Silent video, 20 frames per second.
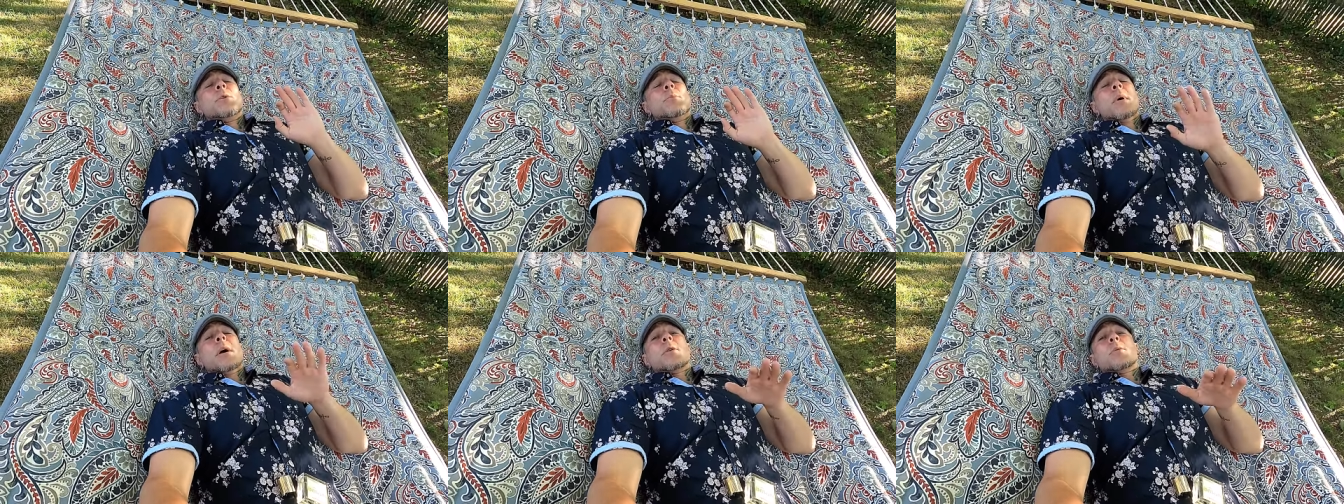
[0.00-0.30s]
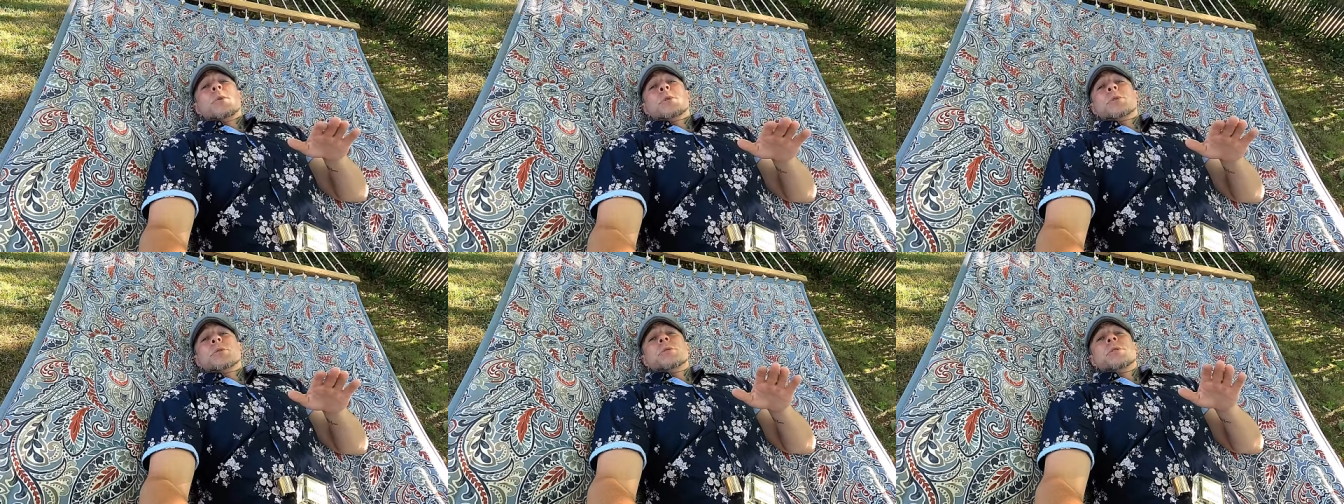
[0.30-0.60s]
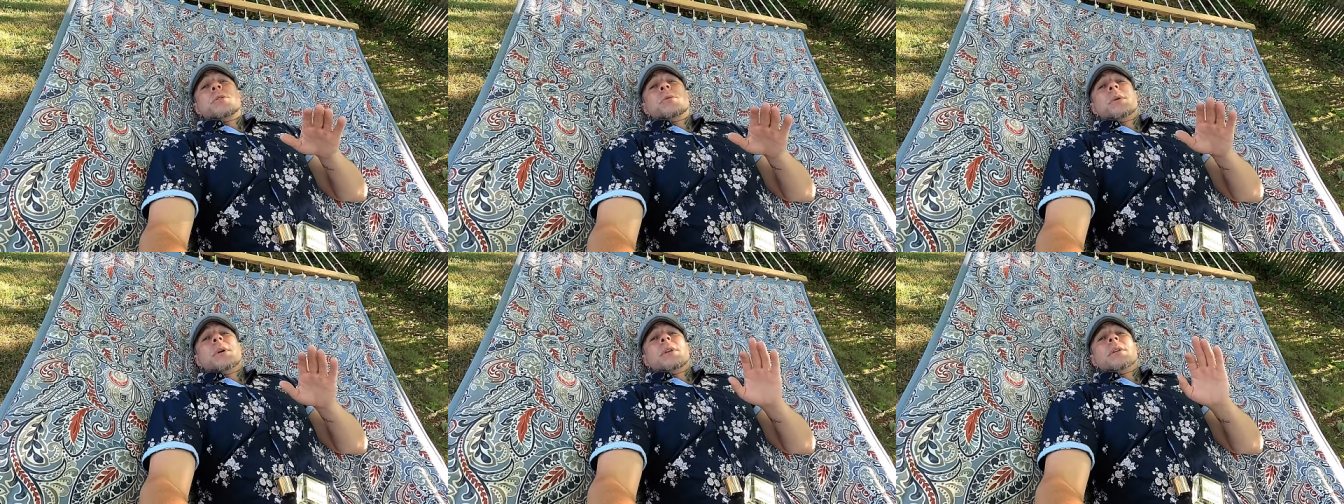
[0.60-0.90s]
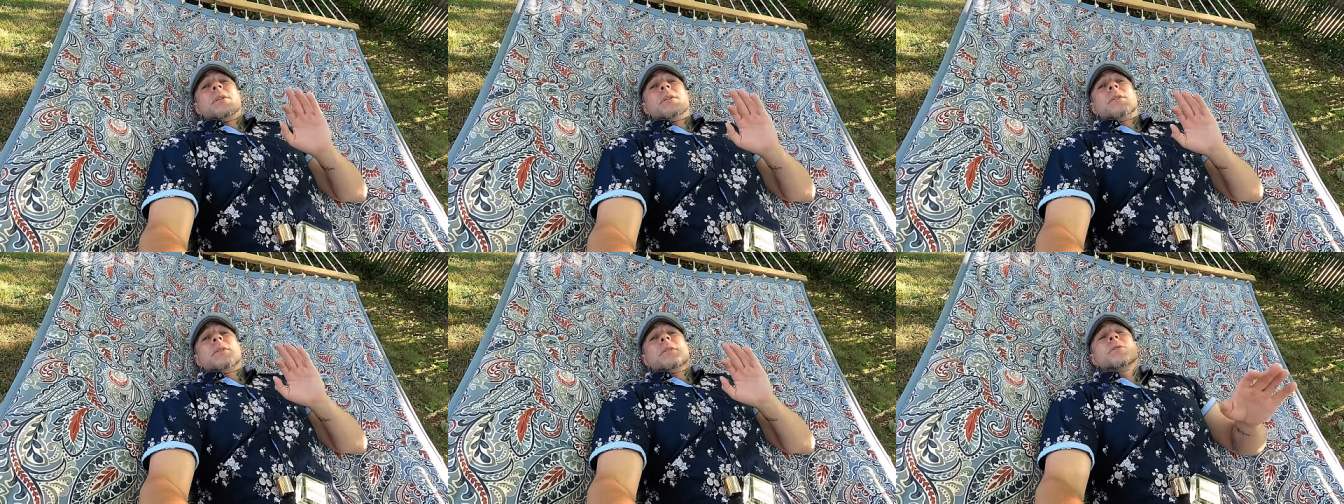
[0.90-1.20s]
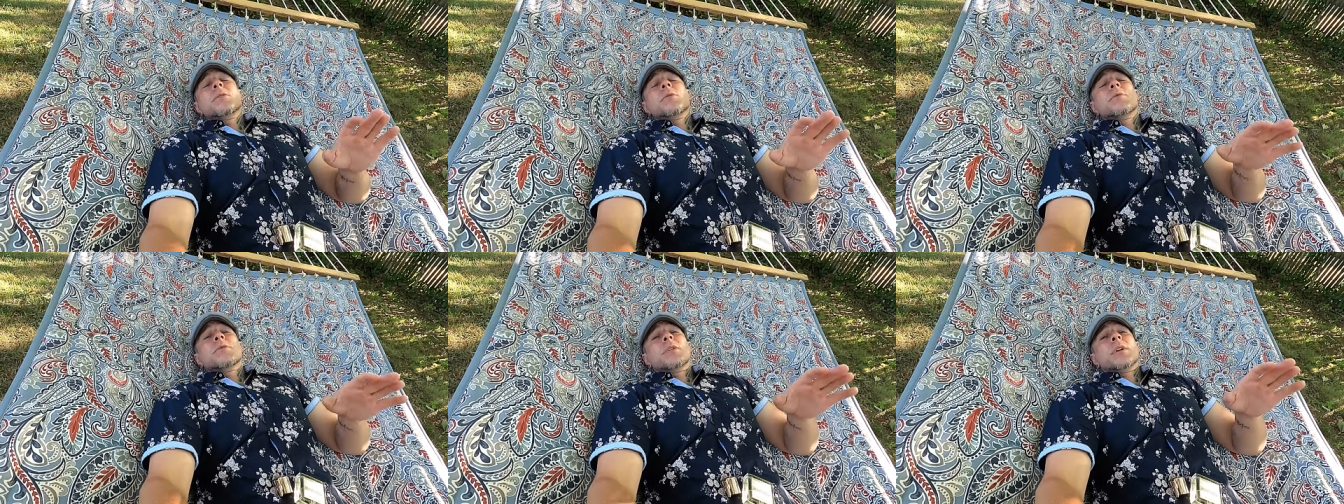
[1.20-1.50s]
No matter what you're doing,
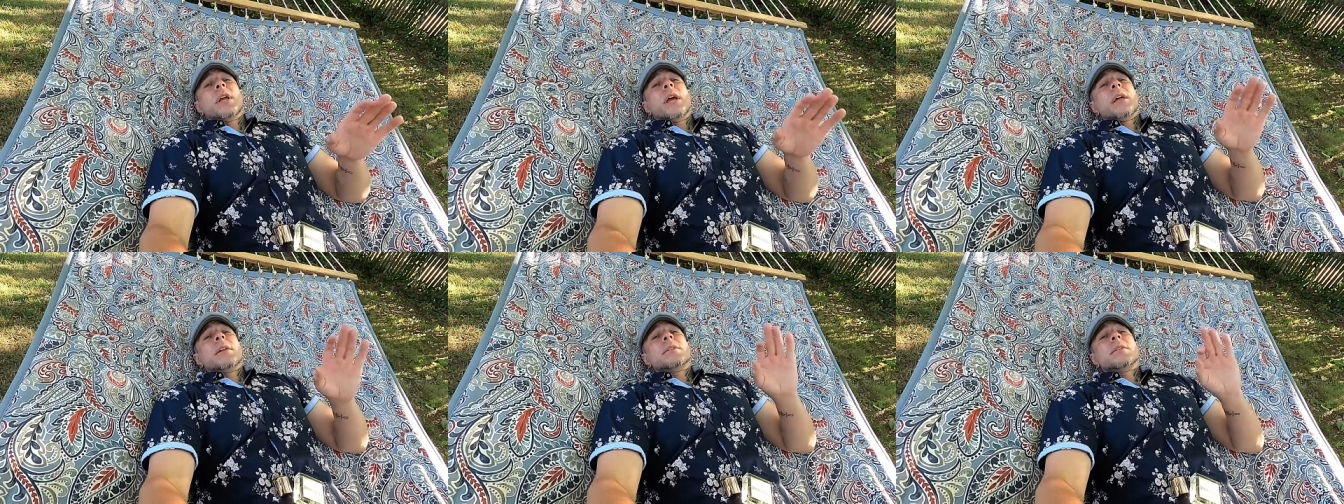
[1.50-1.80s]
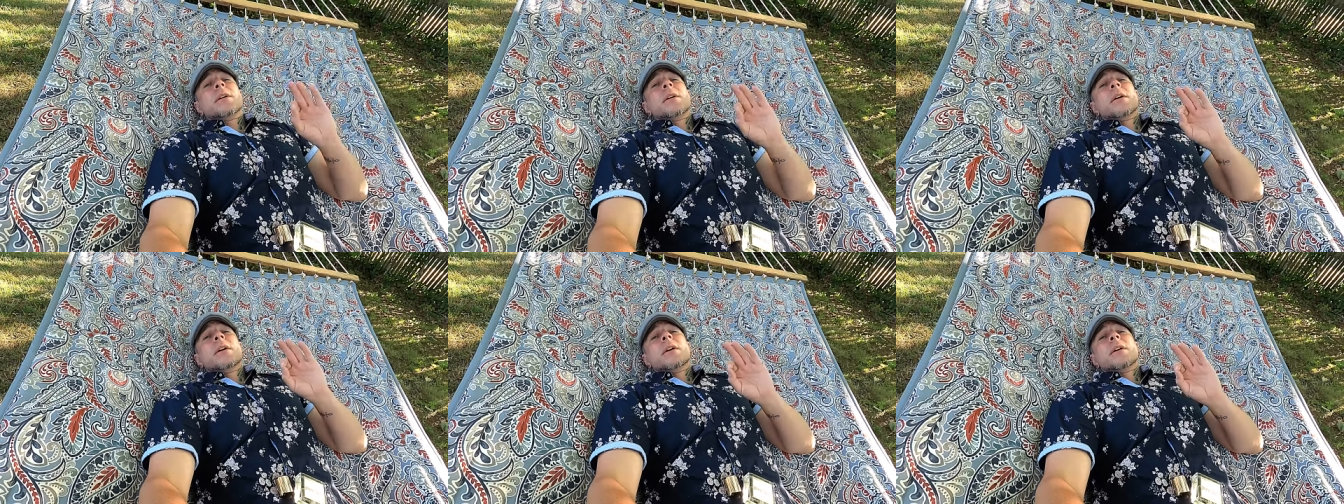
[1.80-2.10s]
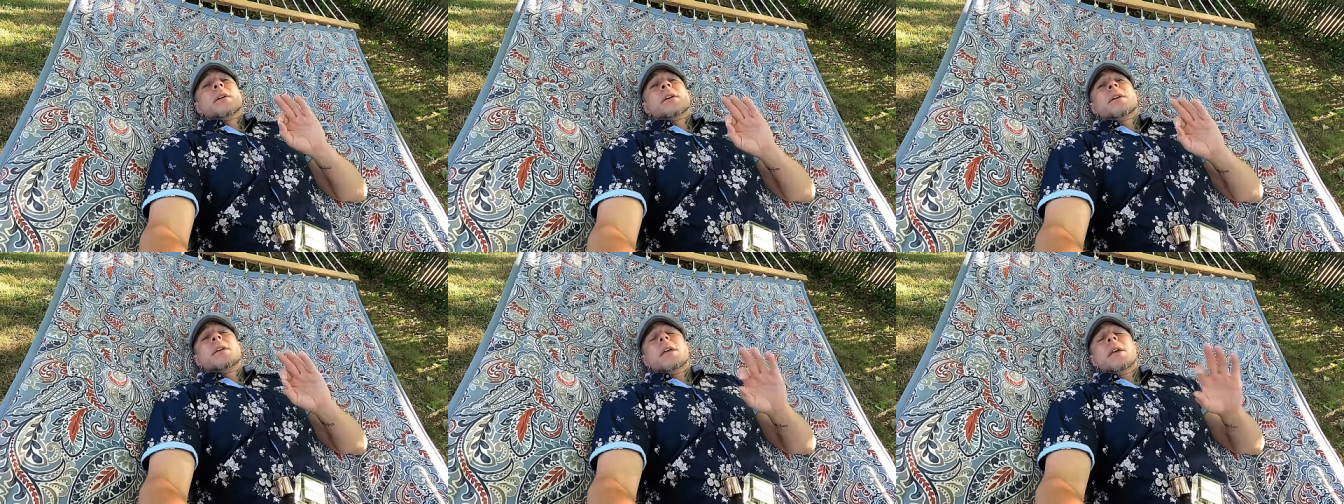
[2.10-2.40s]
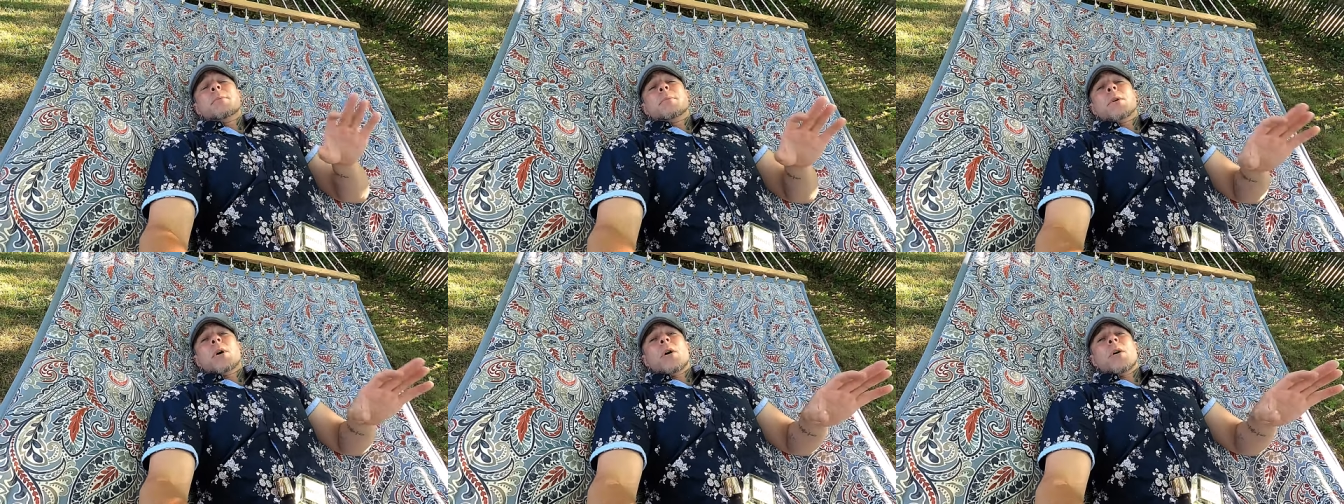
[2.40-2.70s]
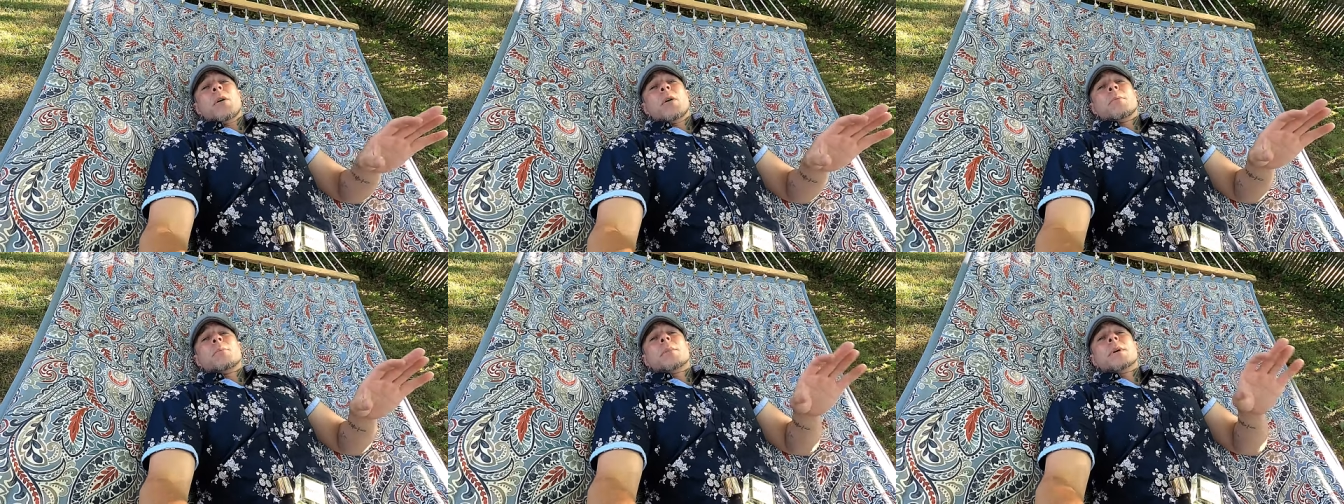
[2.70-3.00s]
don't forget, keep
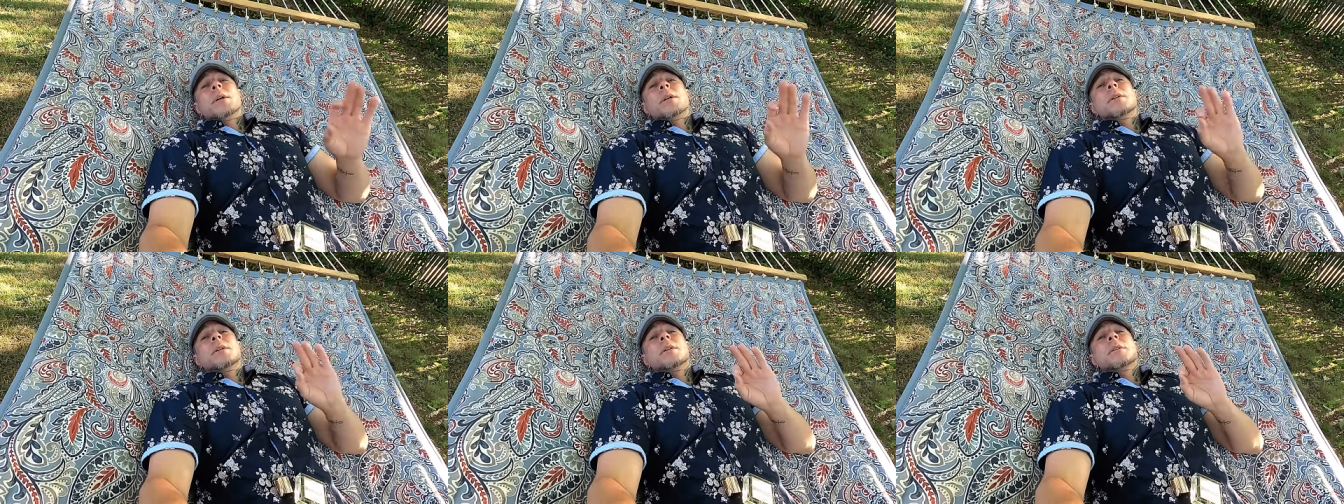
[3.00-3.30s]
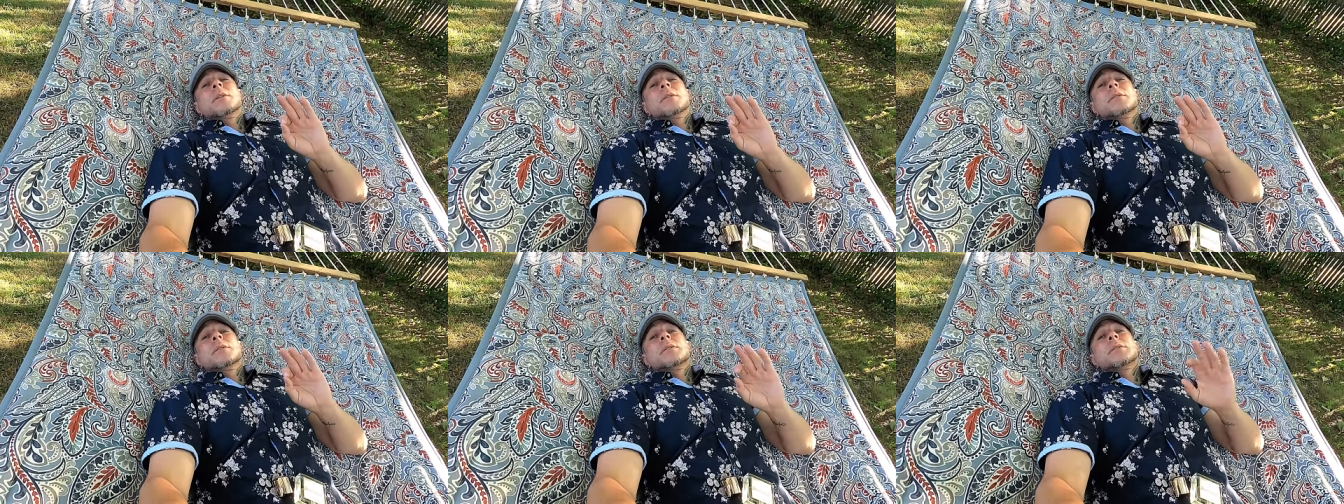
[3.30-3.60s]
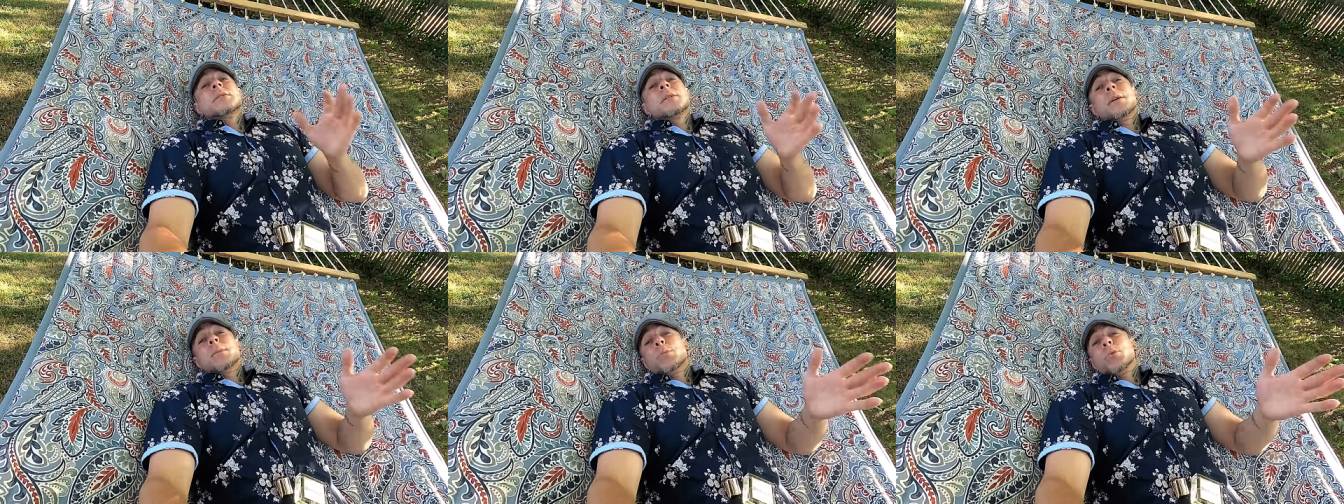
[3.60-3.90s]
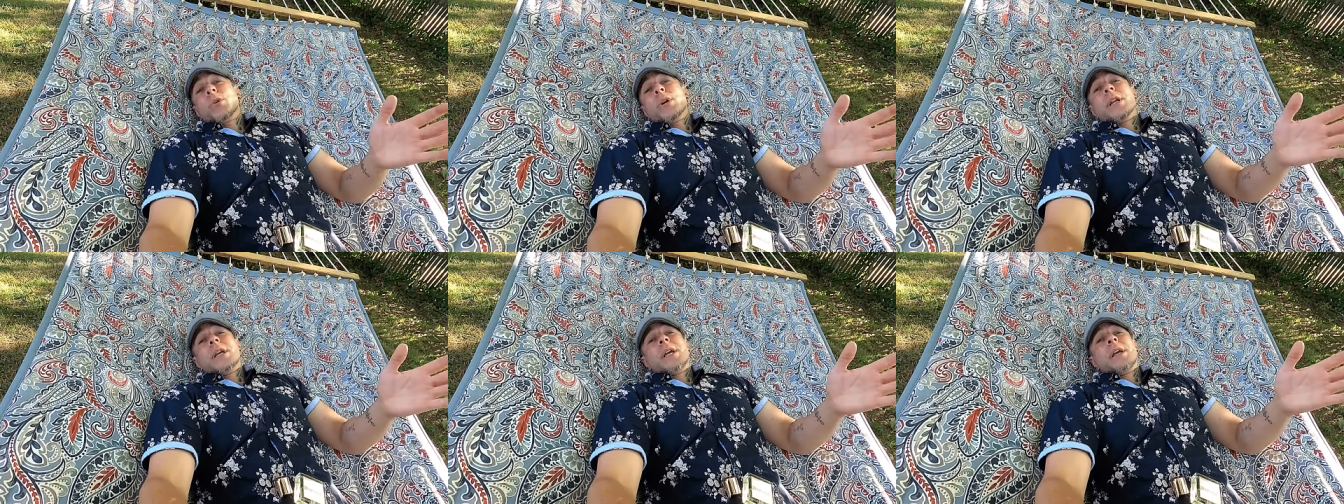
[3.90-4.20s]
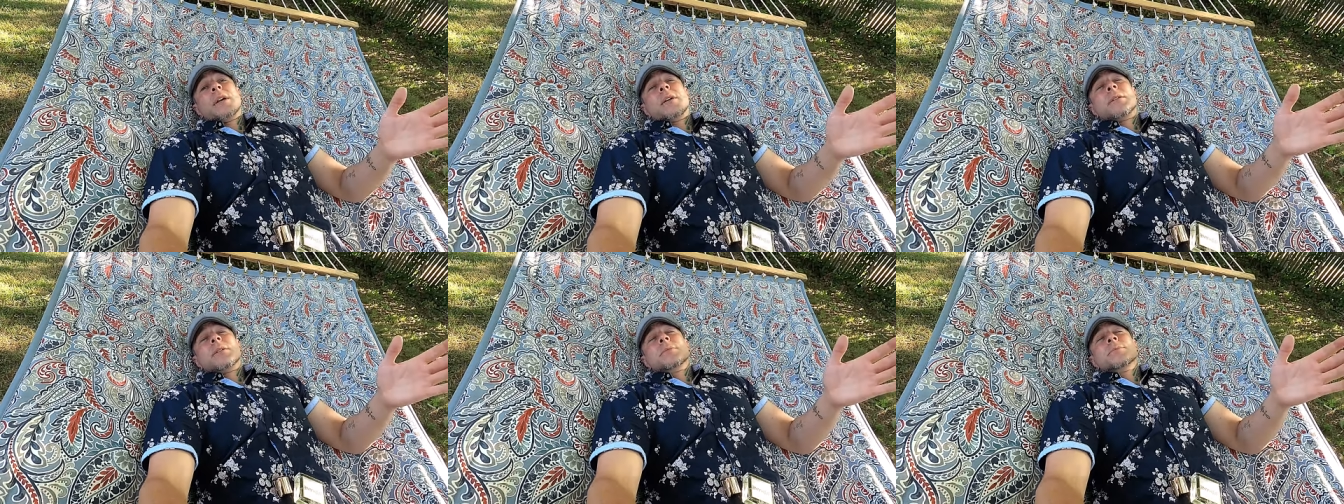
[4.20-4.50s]
calm, stink
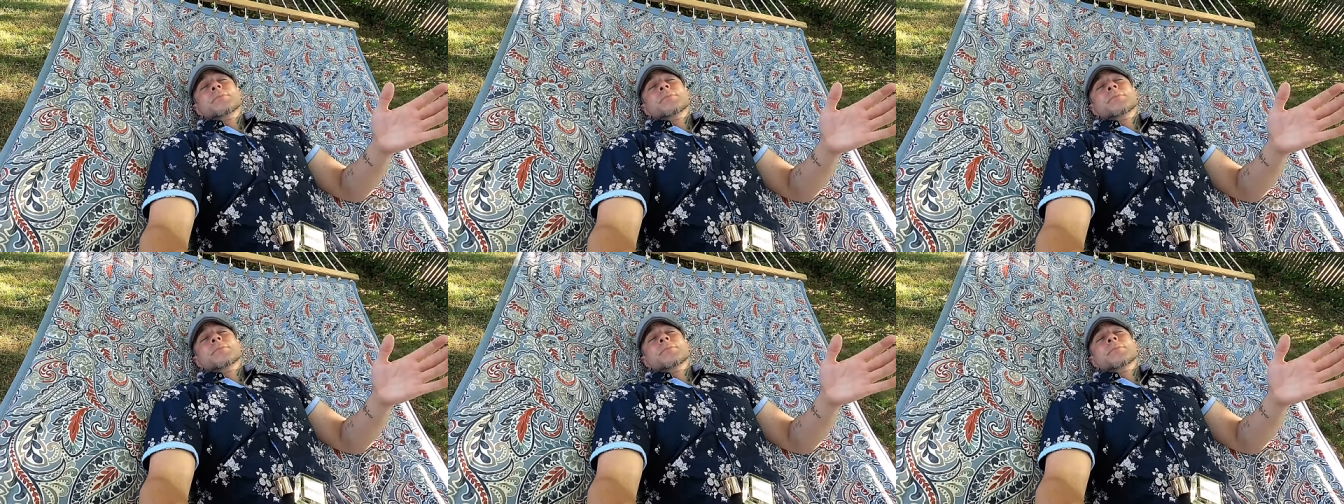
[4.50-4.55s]
pretty,